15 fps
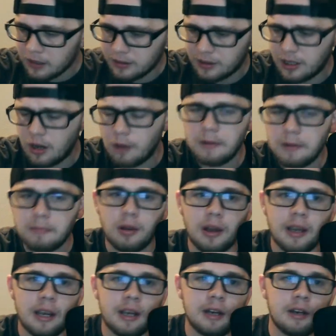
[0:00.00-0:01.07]
they'll be
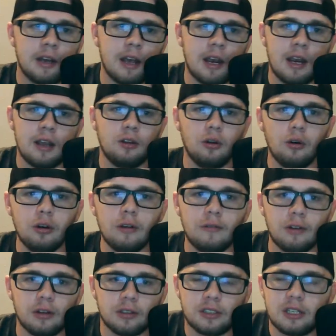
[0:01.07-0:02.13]
playing a
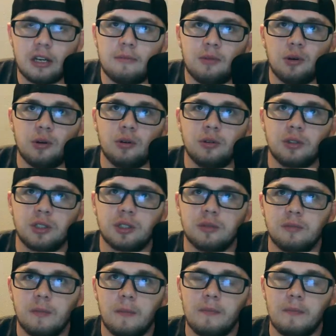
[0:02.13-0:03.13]
Louisville team who's